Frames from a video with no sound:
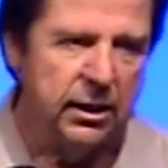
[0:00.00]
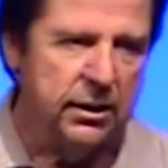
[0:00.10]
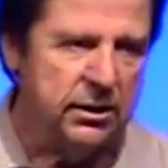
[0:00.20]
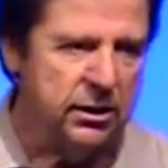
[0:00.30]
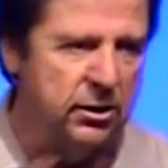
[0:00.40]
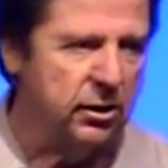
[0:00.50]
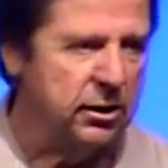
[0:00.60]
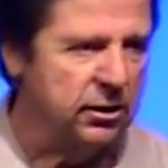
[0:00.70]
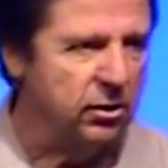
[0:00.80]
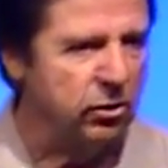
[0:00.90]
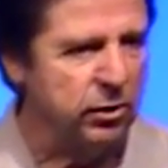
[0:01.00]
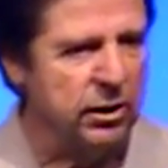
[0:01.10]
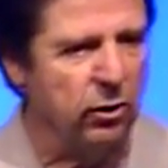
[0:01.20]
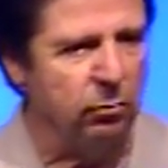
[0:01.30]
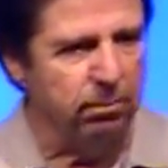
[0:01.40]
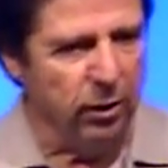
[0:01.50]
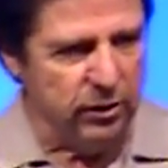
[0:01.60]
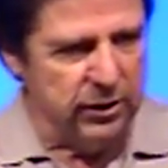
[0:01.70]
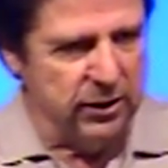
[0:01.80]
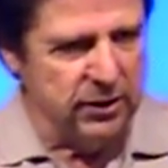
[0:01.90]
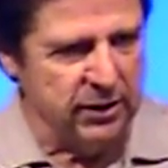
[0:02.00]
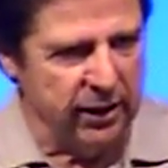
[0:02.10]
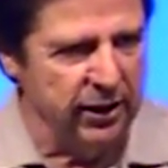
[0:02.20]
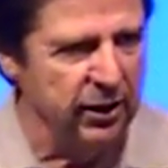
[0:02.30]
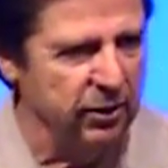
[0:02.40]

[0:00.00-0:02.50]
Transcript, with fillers: She took his little three year old person and set it in